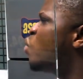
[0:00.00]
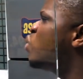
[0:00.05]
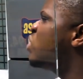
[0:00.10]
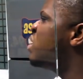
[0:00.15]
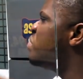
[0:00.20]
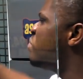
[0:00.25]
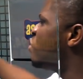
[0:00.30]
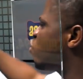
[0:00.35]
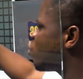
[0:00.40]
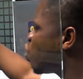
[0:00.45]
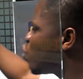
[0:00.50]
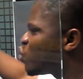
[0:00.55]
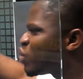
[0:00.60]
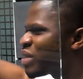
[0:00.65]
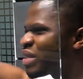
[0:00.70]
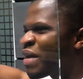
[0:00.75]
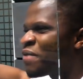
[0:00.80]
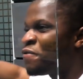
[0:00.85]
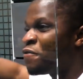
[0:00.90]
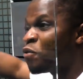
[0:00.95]
Utimi ton
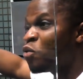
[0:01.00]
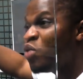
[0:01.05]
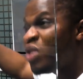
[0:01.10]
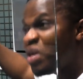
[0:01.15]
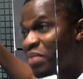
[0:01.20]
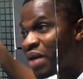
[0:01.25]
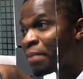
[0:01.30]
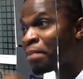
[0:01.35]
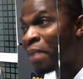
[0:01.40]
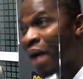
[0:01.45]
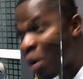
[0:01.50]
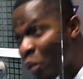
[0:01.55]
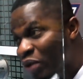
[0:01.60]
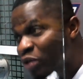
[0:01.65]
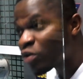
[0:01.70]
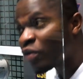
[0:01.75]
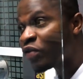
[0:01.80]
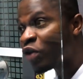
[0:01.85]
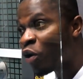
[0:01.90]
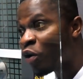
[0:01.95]
saf. Unim the
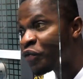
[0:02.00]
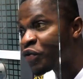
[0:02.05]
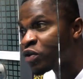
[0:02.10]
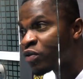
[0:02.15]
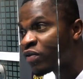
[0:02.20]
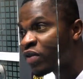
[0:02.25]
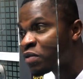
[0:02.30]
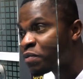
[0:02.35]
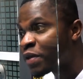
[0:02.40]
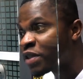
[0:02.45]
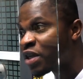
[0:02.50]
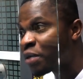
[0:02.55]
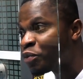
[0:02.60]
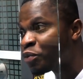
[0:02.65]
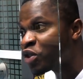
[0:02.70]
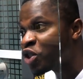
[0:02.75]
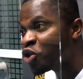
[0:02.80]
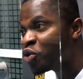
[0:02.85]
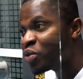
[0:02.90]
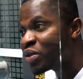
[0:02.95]
powers of the office of the special
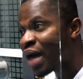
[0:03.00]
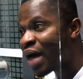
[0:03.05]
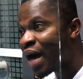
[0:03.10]
prosecutor.